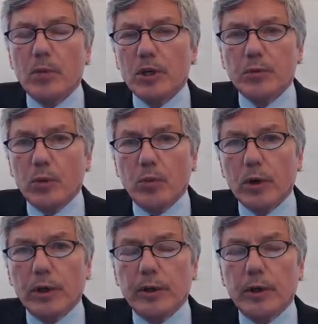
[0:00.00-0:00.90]
Much more
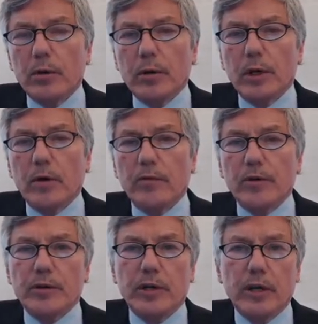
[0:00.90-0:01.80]
importantly, though, it
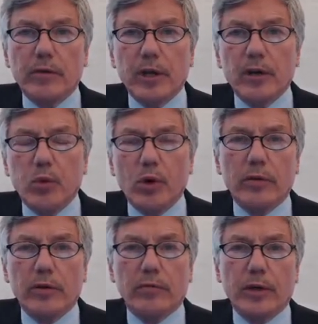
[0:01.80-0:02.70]
offers an innovative point
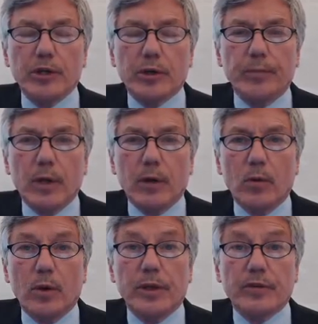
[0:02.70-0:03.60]
of intervention,
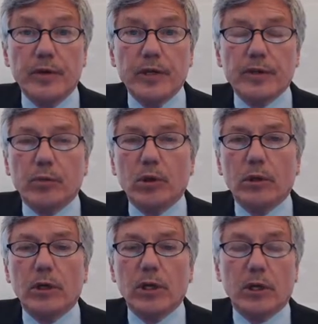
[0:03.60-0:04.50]
one that's feasible
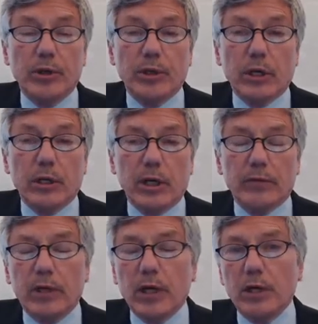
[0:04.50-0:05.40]
and can be taken to
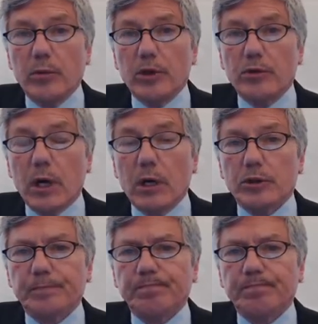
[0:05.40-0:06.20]
FDA human trials.